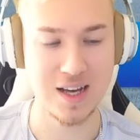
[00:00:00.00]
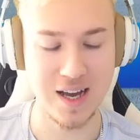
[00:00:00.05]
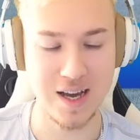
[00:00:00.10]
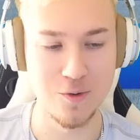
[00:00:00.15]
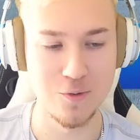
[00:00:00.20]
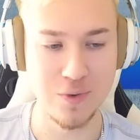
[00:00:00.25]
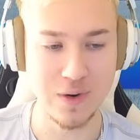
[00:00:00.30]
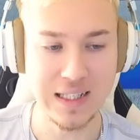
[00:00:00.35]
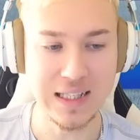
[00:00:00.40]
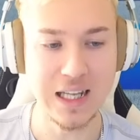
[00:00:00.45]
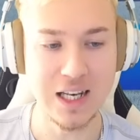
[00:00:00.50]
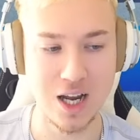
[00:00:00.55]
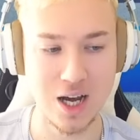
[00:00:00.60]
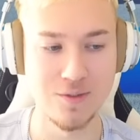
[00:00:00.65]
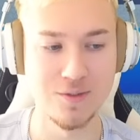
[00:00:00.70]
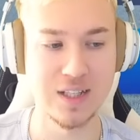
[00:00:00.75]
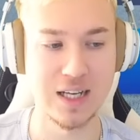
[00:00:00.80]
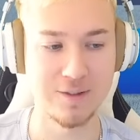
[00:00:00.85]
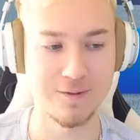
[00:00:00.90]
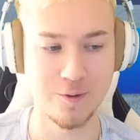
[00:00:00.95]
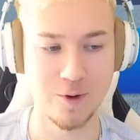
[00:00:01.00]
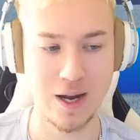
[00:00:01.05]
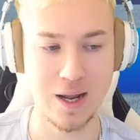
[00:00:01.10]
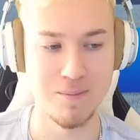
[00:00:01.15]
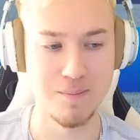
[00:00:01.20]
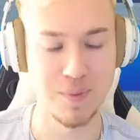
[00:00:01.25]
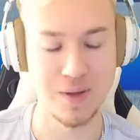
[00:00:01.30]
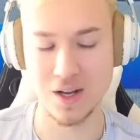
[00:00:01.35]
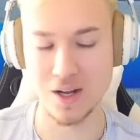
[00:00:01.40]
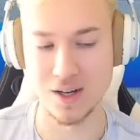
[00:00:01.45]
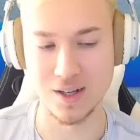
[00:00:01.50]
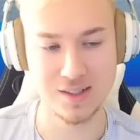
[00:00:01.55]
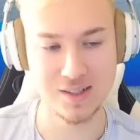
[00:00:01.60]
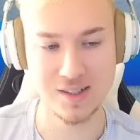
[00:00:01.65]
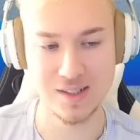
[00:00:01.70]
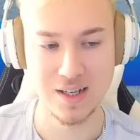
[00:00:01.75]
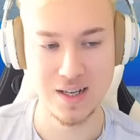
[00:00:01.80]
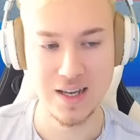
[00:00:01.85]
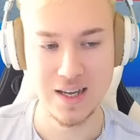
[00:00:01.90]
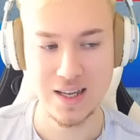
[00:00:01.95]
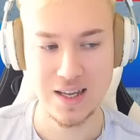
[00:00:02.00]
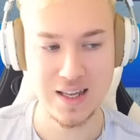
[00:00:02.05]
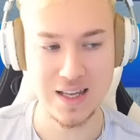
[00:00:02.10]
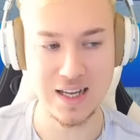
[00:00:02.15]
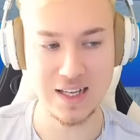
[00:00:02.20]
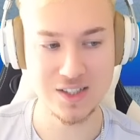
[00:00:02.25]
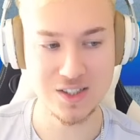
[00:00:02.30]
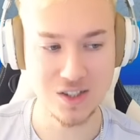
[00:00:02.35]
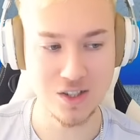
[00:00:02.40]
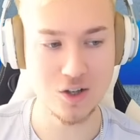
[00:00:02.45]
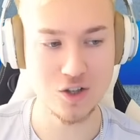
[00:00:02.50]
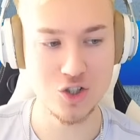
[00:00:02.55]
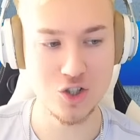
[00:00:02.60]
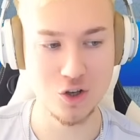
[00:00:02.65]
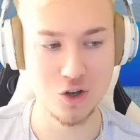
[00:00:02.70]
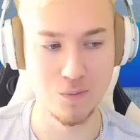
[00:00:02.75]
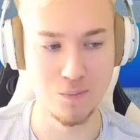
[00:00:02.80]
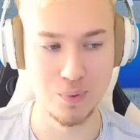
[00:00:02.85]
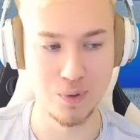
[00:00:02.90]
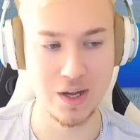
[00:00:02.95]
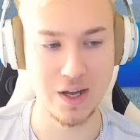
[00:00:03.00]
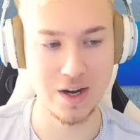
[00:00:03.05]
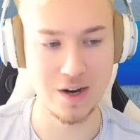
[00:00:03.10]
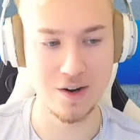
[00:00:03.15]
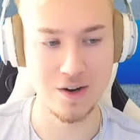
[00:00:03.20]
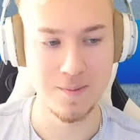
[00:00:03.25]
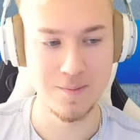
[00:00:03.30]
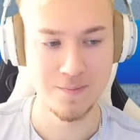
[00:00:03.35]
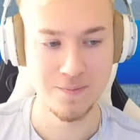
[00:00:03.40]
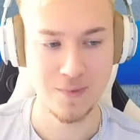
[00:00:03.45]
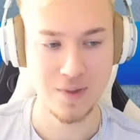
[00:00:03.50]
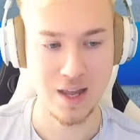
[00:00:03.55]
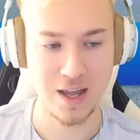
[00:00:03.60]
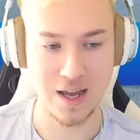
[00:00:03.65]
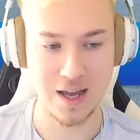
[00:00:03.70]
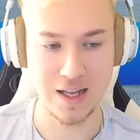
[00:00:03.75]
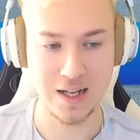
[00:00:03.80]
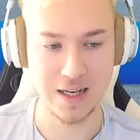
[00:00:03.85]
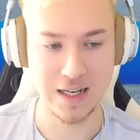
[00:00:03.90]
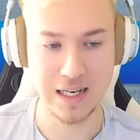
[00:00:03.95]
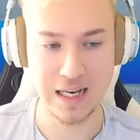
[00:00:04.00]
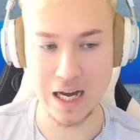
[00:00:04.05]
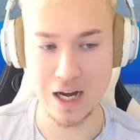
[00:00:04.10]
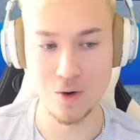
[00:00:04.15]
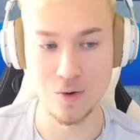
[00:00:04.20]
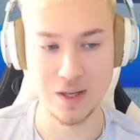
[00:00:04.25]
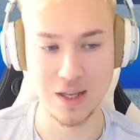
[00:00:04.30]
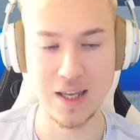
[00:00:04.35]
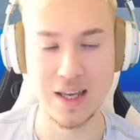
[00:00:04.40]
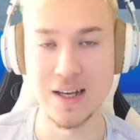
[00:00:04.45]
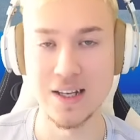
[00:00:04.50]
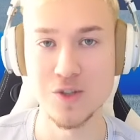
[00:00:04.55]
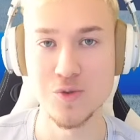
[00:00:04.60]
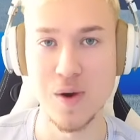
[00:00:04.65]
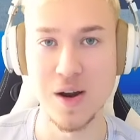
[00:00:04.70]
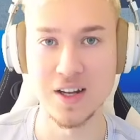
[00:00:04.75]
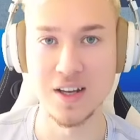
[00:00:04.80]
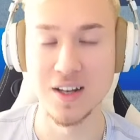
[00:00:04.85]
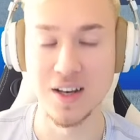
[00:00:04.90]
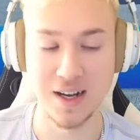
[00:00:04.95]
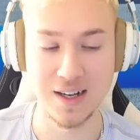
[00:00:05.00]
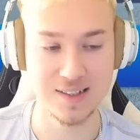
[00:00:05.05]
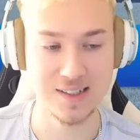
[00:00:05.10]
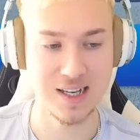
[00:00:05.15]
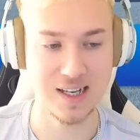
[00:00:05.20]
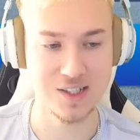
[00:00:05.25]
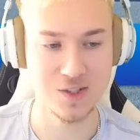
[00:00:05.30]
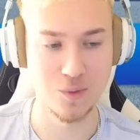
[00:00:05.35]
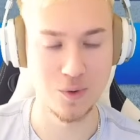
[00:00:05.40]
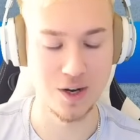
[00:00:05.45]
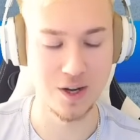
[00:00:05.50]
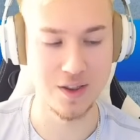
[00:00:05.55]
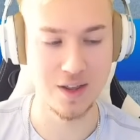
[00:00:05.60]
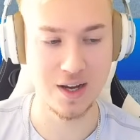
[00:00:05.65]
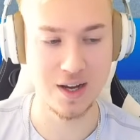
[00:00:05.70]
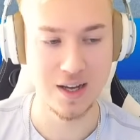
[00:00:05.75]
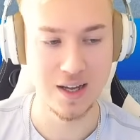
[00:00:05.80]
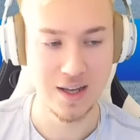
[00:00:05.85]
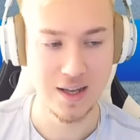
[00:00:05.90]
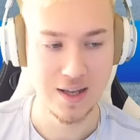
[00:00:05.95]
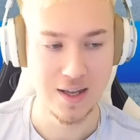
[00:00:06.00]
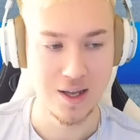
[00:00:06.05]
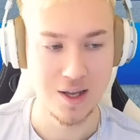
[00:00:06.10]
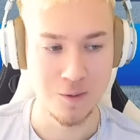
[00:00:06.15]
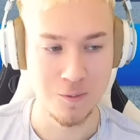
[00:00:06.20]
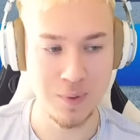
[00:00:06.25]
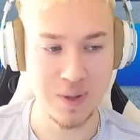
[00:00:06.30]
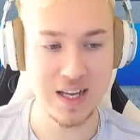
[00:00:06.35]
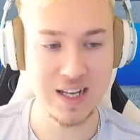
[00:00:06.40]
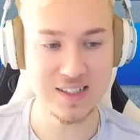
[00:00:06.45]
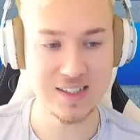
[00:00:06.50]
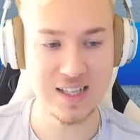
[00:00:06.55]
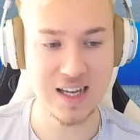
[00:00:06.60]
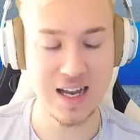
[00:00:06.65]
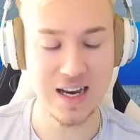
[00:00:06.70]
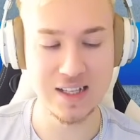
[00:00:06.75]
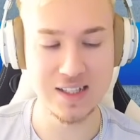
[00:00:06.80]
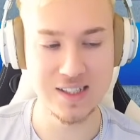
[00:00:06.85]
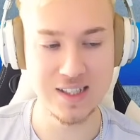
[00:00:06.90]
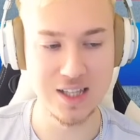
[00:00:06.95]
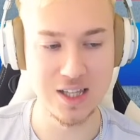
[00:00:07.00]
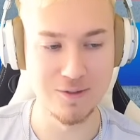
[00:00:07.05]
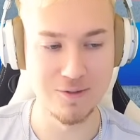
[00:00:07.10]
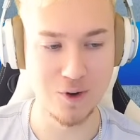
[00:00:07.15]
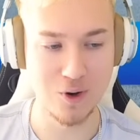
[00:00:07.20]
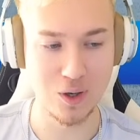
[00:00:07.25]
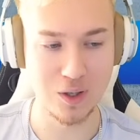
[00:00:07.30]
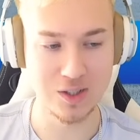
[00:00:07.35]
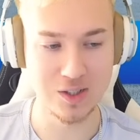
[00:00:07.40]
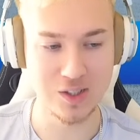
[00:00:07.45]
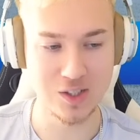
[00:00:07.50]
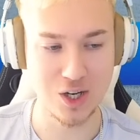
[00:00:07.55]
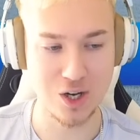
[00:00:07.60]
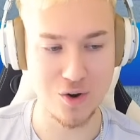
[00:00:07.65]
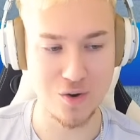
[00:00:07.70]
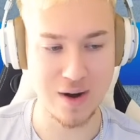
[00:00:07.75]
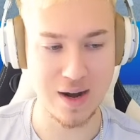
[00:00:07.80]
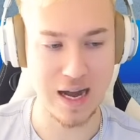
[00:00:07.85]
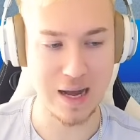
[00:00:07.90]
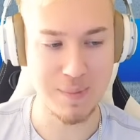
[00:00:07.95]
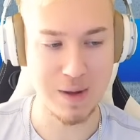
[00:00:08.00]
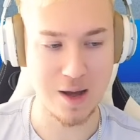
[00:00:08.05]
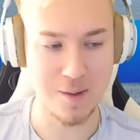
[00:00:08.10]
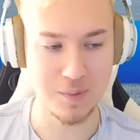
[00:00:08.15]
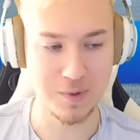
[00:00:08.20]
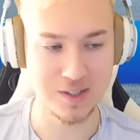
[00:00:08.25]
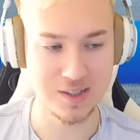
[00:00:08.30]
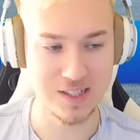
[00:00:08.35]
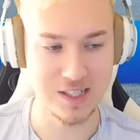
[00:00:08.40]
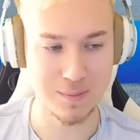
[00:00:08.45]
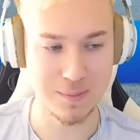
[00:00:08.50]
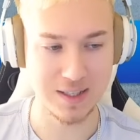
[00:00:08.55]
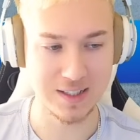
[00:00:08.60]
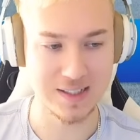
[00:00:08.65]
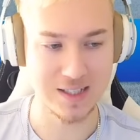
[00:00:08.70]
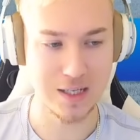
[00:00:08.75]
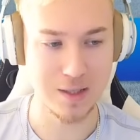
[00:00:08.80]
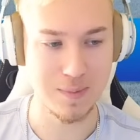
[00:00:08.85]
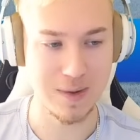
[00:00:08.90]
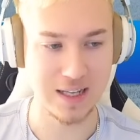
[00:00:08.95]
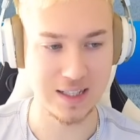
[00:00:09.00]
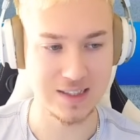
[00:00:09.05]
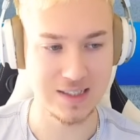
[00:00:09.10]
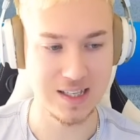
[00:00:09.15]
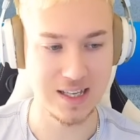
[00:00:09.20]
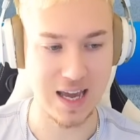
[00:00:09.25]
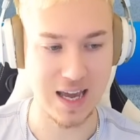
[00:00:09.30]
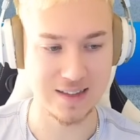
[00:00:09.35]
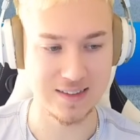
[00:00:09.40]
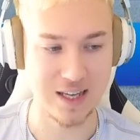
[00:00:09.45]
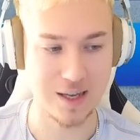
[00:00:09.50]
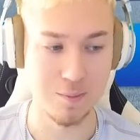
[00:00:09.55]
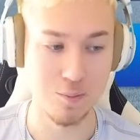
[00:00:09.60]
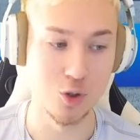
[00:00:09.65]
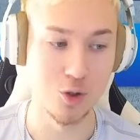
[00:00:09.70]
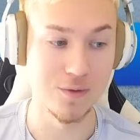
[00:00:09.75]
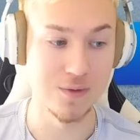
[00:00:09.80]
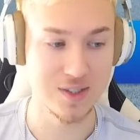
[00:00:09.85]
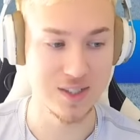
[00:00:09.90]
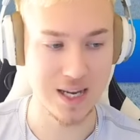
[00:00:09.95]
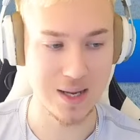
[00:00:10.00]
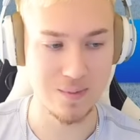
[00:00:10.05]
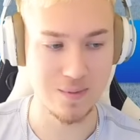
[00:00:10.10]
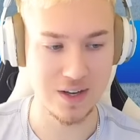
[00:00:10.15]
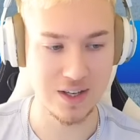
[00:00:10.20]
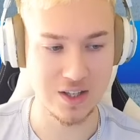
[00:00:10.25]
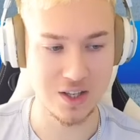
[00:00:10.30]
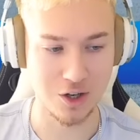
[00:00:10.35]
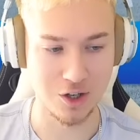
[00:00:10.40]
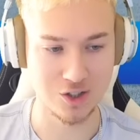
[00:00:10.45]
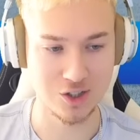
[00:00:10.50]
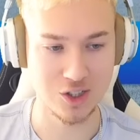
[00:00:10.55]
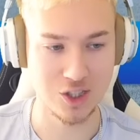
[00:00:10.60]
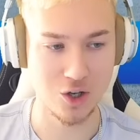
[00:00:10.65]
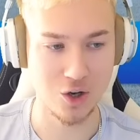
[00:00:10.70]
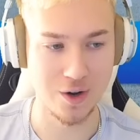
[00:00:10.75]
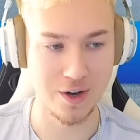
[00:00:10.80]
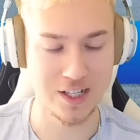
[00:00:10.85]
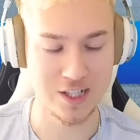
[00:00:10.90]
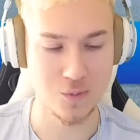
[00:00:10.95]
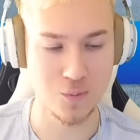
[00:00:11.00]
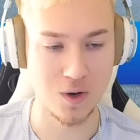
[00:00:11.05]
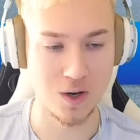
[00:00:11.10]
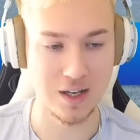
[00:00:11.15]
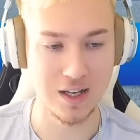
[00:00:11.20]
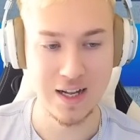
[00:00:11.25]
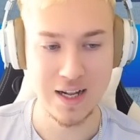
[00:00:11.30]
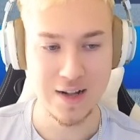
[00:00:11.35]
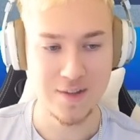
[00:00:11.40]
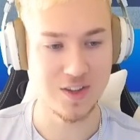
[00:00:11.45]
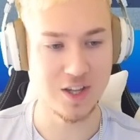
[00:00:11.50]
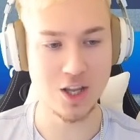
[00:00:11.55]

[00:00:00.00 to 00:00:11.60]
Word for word: I really love that for him, because he is such a good player, and now he is recognized as one of the biggest talents in the world. So uh, I'm happy to see my teammates uh, get that move. Same with Østigård as well.